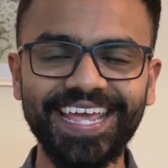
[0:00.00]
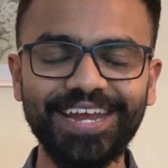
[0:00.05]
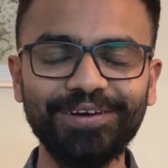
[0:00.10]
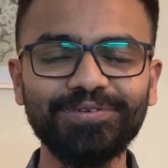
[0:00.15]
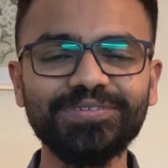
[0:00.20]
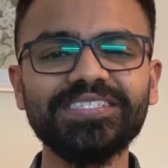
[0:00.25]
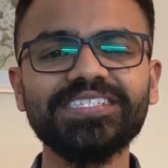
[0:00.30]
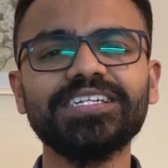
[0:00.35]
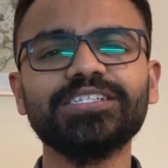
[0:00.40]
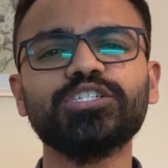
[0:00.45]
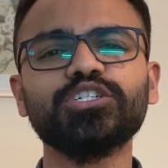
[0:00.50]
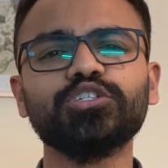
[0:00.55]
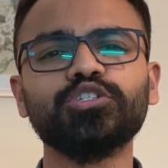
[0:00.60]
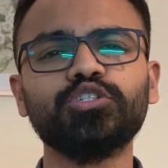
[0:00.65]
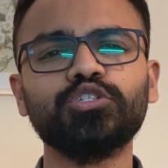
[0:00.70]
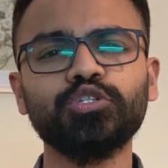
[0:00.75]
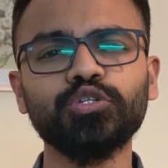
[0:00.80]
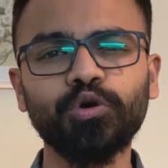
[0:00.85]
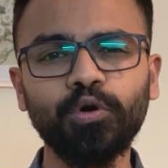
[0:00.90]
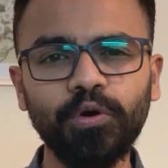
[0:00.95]
It was such a
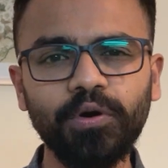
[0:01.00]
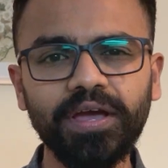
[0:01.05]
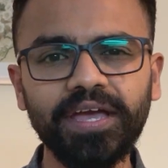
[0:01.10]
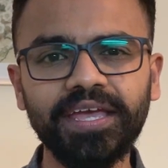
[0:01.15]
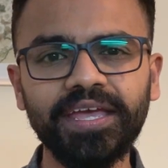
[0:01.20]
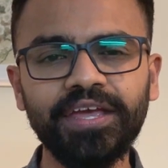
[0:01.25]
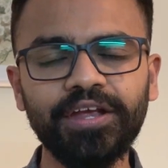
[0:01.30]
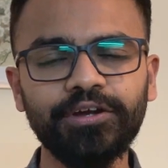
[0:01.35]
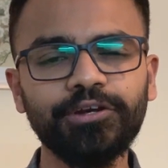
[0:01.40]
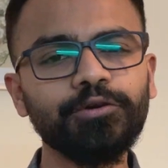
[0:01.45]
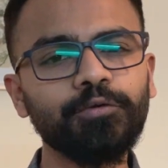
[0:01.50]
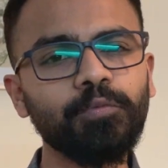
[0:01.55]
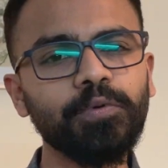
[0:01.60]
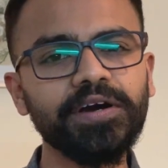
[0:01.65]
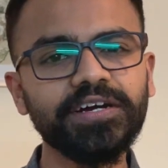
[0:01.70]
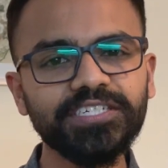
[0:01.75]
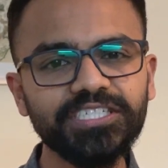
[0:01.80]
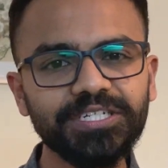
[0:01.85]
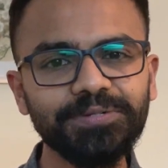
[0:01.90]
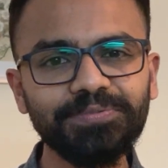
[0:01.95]
joy to
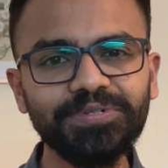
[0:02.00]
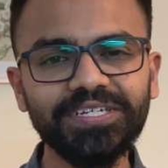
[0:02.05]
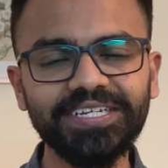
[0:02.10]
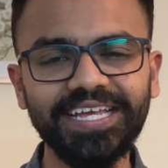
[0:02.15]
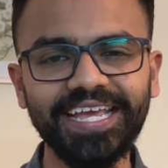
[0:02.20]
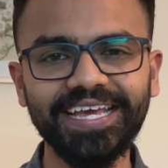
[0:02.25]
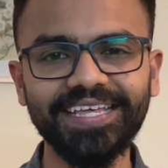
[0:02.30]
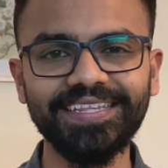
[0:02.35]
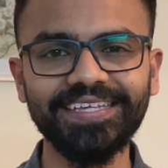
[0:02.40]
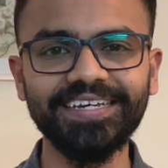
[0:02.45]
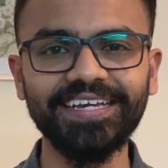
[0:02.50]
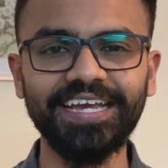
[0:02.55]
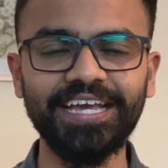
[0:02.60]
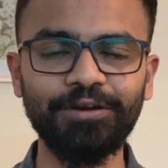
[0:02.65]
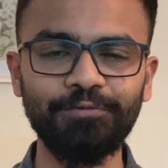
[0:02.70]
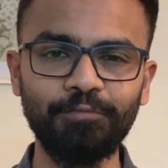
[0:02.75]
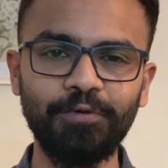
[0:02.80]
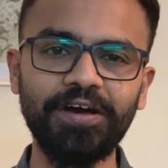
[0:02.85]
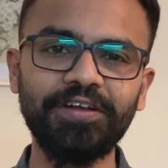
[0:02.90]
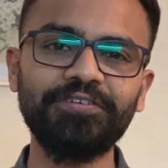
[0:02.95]
worship together
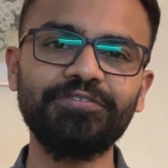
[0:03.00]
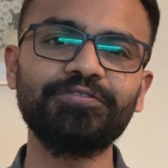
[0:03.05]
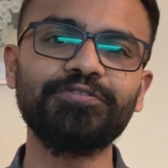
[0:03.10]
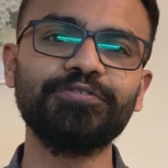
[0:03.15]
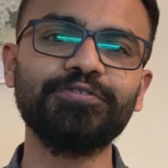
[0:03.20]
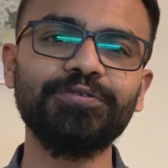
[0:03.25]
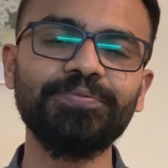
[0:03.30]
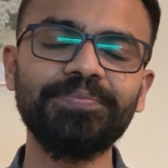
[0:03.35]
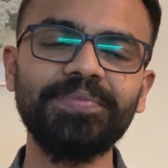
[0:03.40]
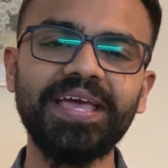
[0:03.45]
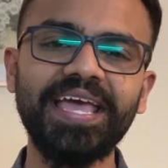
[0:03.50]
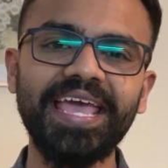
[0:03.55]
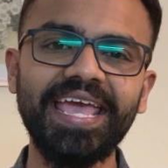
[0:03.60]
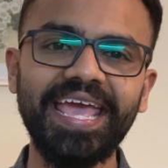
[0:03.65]
in one room.